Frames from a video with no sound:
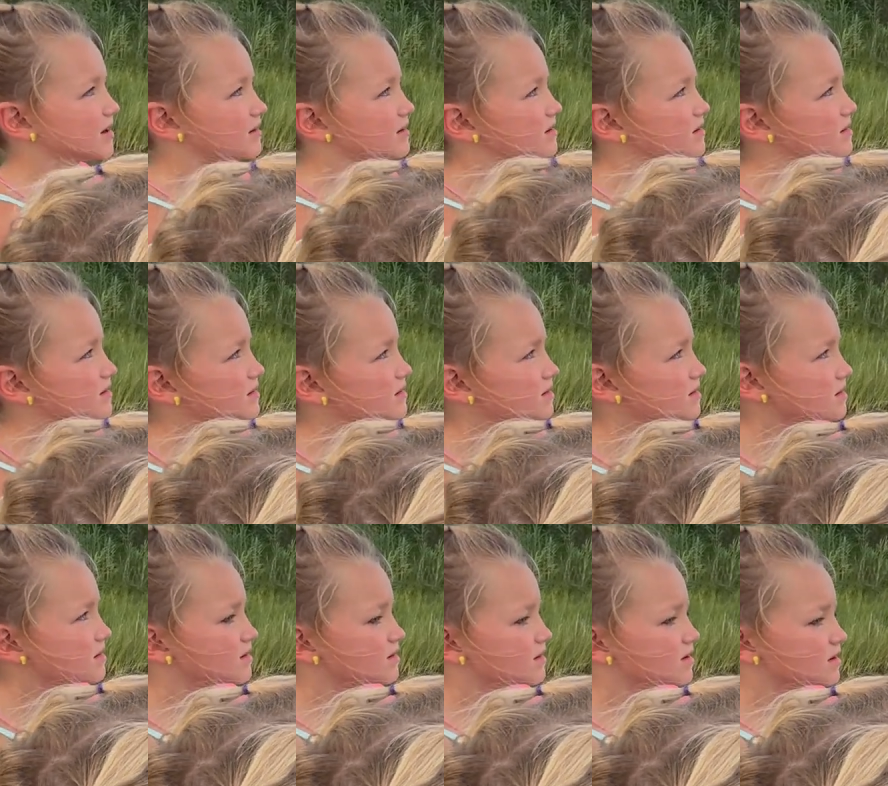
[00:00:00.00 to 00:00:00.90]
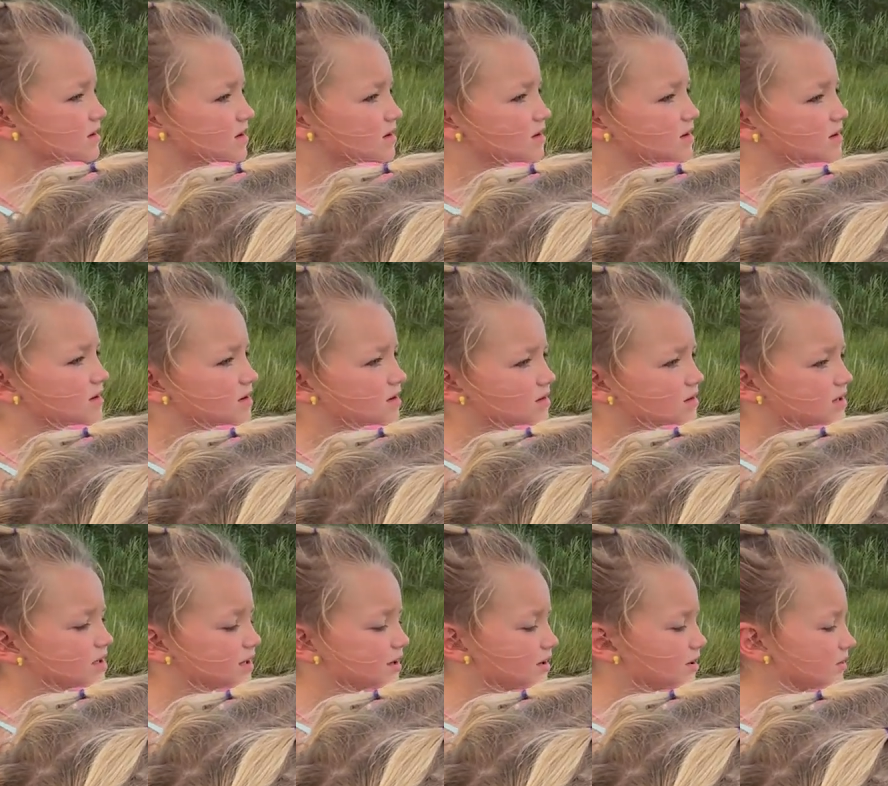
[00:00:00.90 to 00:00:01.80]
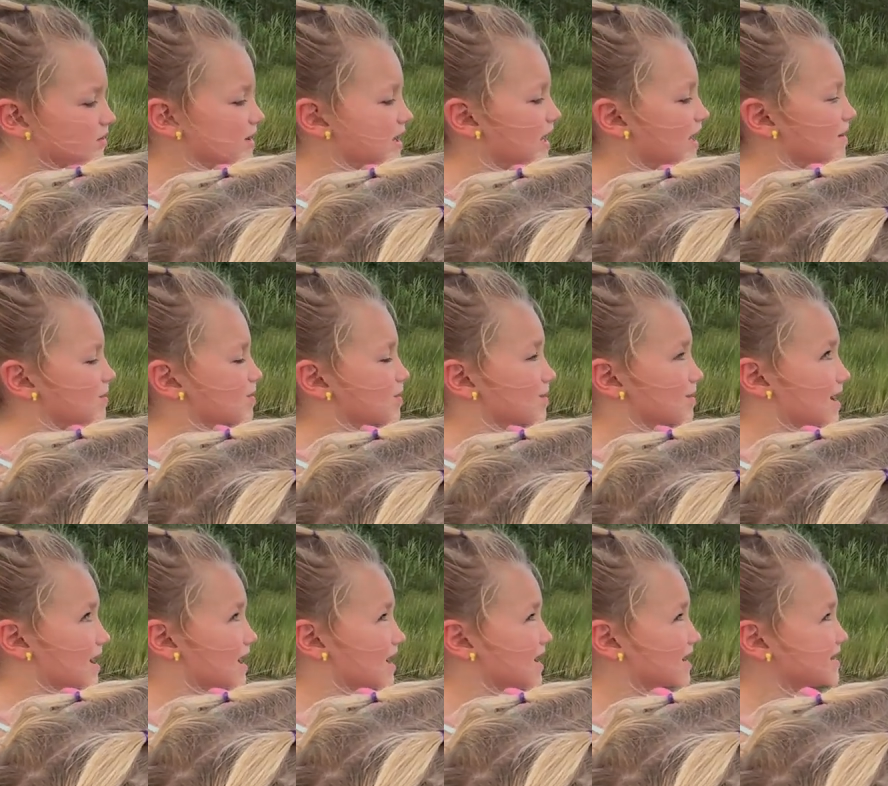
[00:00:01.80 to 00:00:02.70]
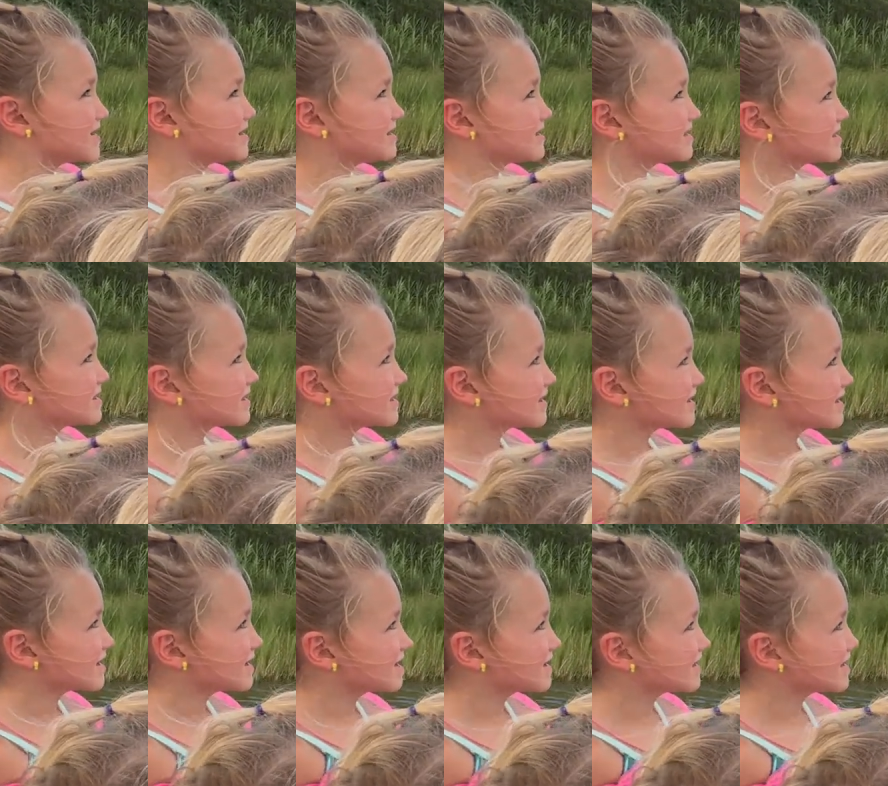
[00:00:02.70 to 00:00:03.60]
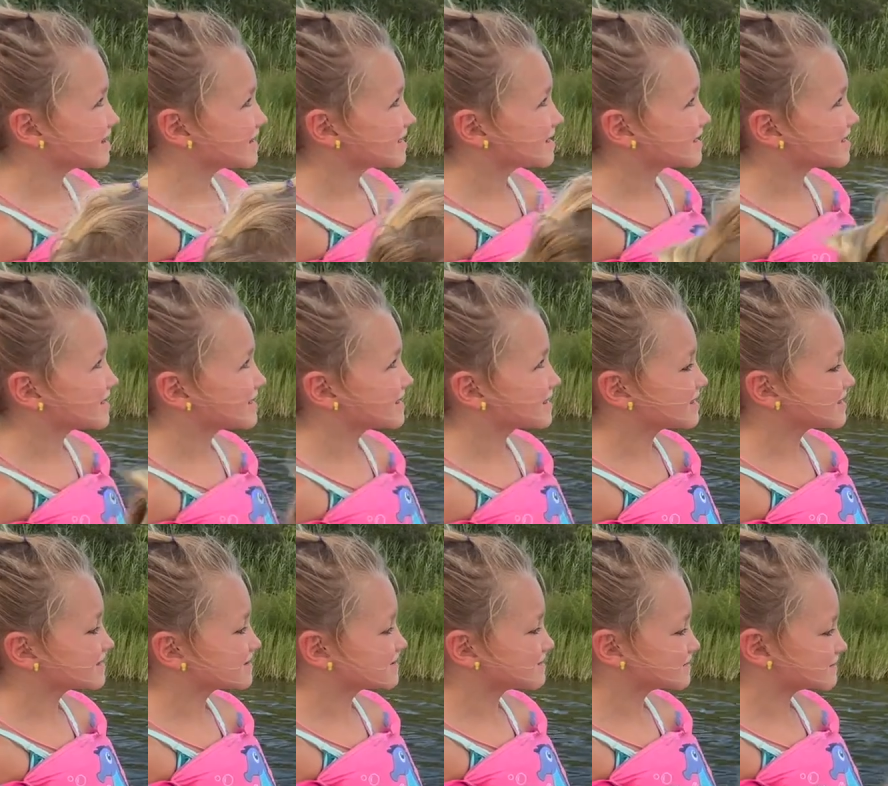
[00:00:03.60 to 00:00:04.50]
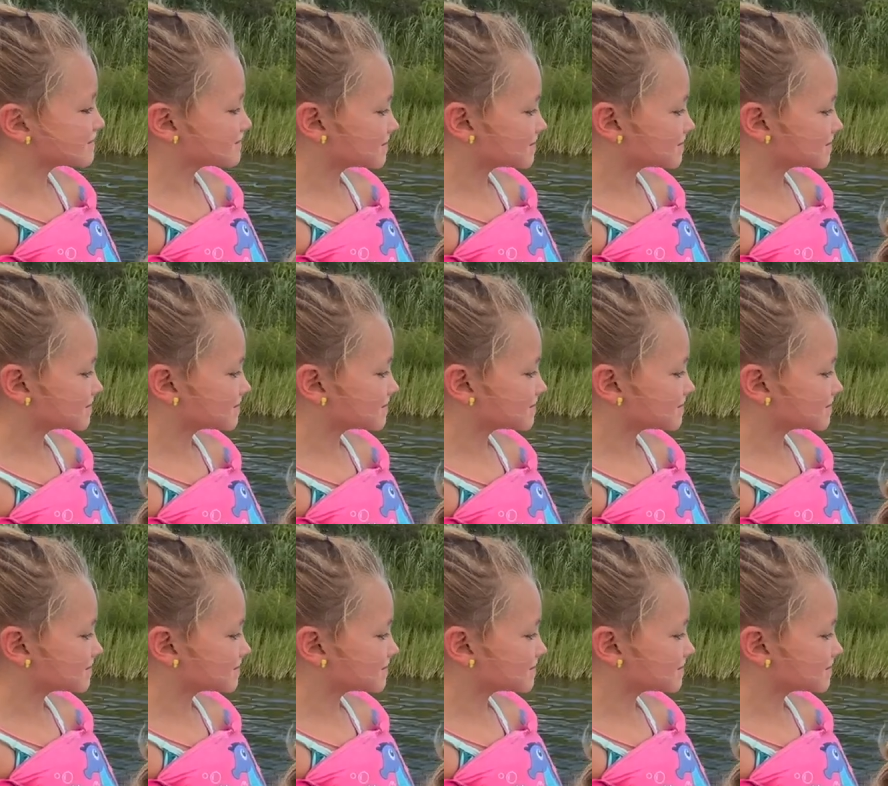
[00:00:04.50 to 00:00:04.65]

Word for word: We'll catch his mama. No. Did you keep mine? We kept a few.